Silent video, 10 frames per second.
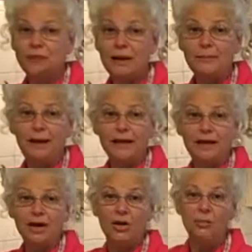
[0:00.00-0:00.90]
right back
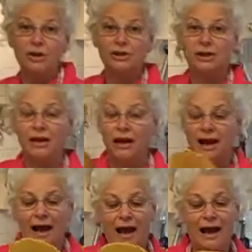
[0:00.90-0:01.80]
here, which
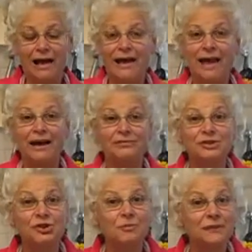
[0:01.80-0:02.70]
I have
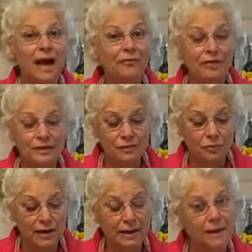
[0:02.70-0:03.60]
scooped out this
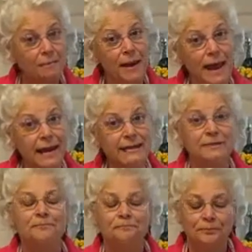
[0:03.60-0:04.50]
week and baked.
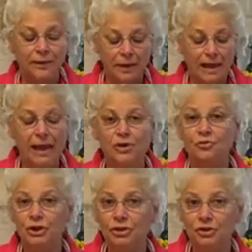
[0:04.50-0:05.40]
And you
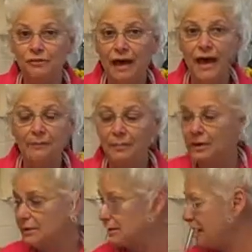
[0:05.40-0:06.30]
can do that,
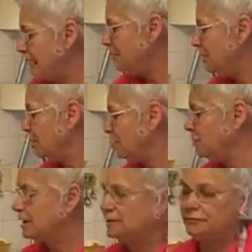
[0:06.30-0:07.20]
but I'm going to
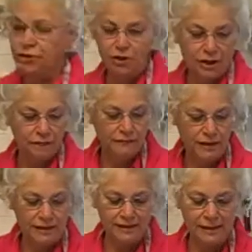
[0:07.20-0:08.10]
do this for your
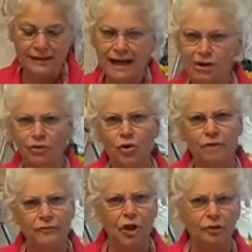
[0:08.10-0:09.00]
convenience because I don't know
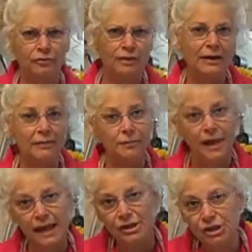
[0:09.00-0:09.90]
if all of you have the
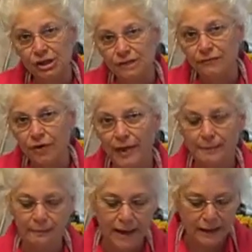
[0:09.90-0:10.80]
patience for
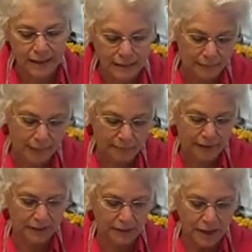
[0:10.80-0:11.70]
that, baking the
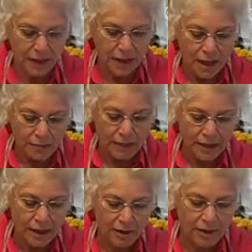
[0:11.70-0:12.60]
pumpkin. But
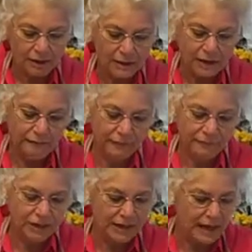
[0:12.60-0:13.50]
here is our
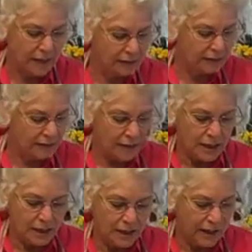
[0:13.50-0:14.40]
15-ounce
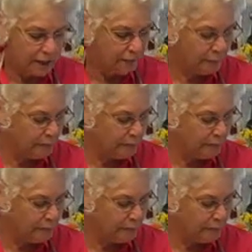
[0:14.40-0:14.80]
can